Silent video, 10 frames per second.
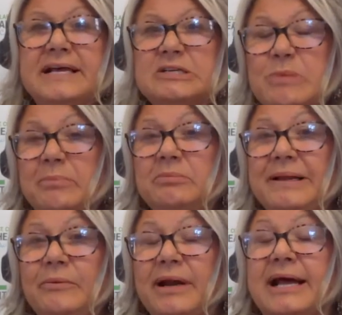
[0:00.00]
that's
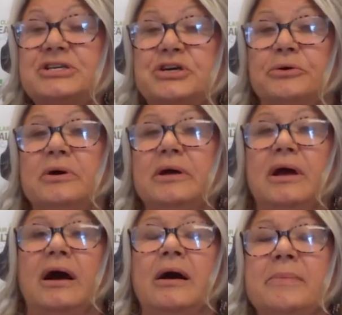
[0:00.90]
probably what I do.
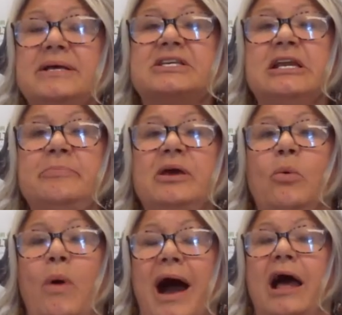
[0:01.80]
It's going to be
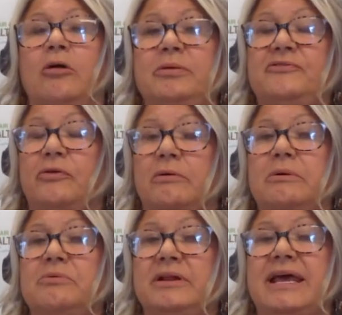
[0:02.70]
a while before
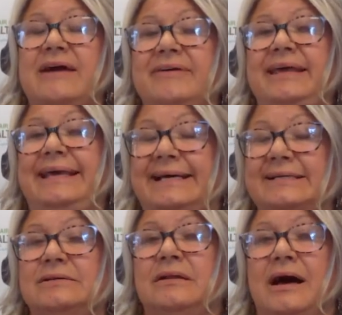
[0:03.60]
we really have a
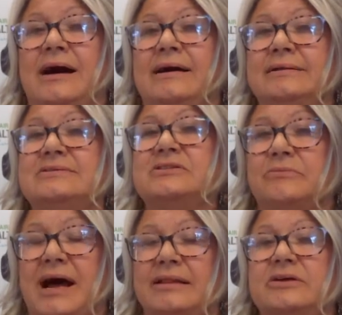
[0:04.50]
handle on
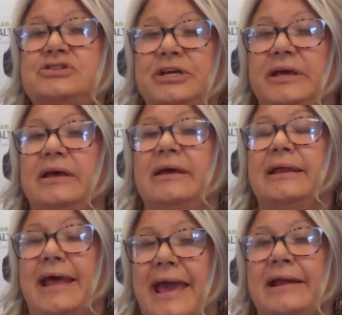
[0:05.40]
serology
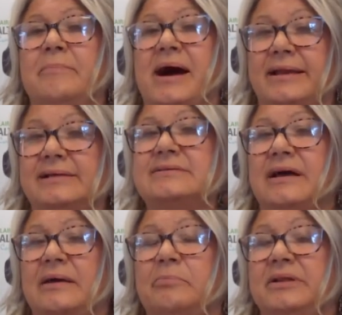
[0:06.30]
and
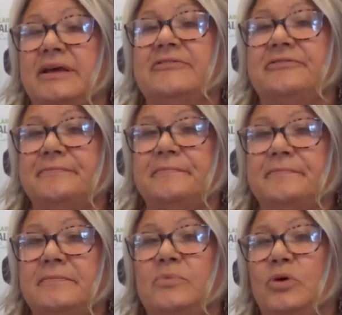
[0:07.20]
antibodies, I believe.
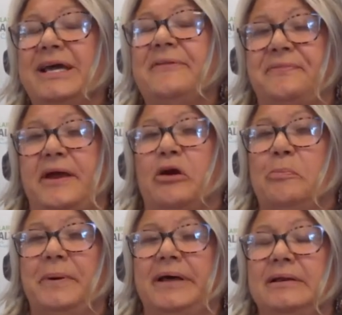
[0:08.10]
We'll get
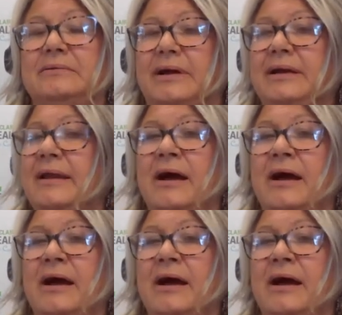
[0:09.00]
there, but right